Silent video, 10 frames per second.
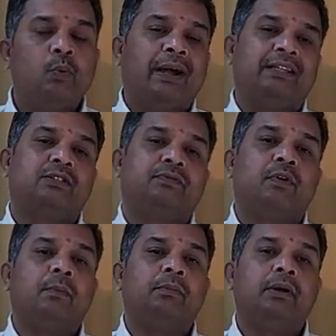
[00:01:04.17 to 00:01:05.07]
ones
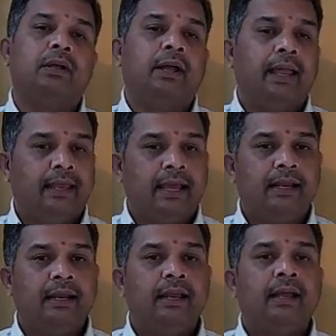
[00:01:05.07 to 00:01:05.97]
from
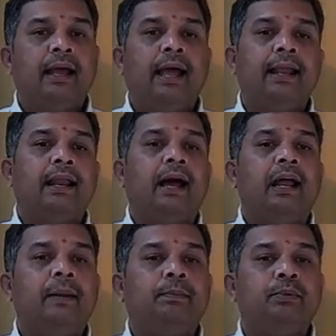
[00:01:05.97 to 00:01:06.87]
n, and
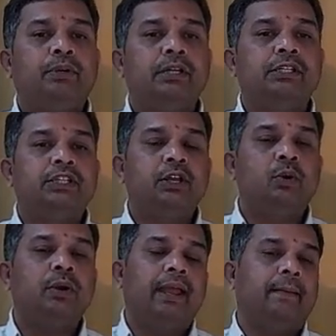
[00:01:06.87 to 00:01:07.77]
I'll put a
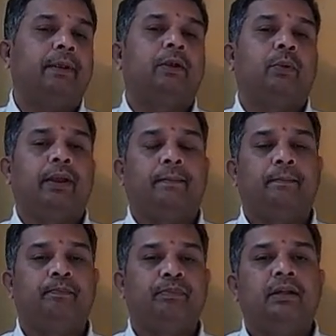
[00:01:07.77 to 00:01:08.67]
0 in between.
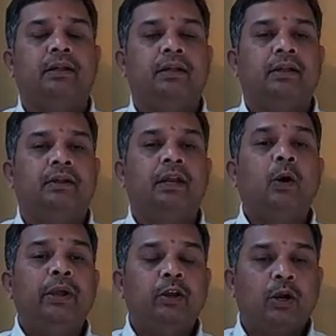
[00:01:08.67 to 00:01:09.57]

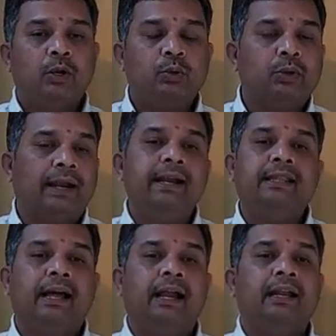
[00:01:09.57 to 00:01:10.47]
Now in order to write
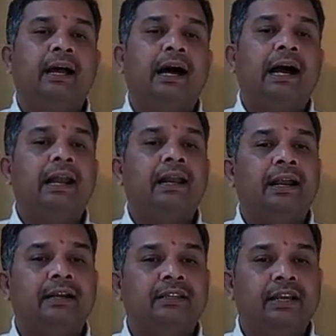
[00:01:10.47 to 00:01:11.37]
that, I'll
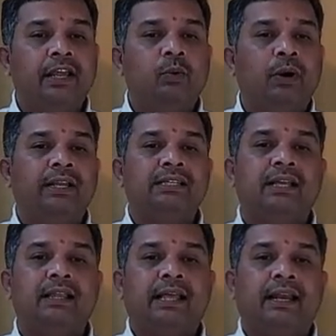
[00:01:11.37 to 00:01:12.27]
write 3 ones,
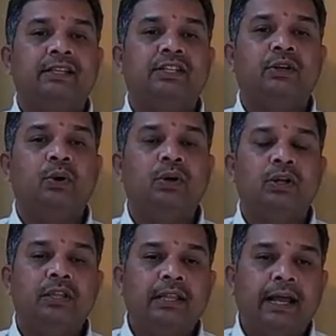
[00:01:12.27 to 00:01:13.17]
then a 0,
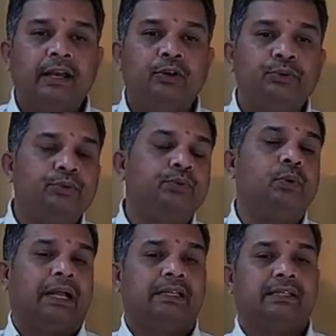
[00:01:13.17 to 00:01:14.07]
then 2
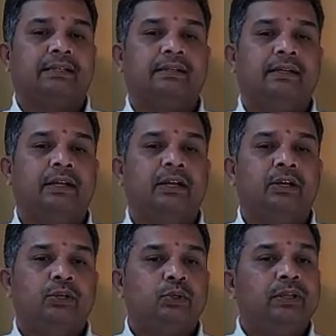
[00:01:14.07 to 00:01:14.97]
ones.
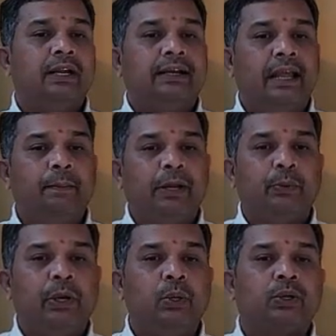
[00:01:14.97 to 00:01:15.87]
So in the tape it
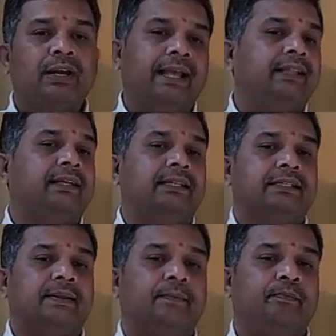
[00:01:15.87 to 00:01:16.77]
will look like this.